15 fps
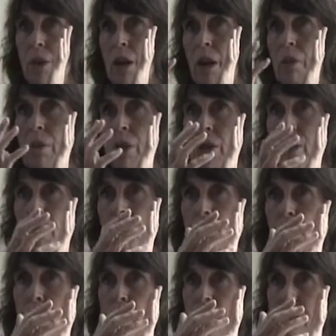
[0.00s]
be our mission and
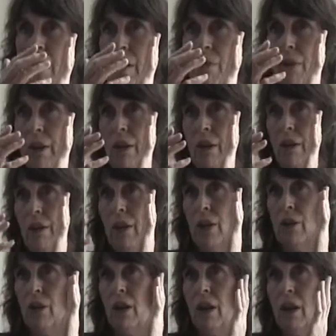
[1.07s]
purpose statement here in the
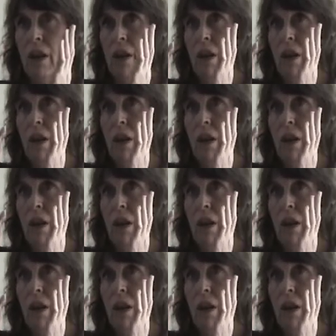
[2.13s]
trunk.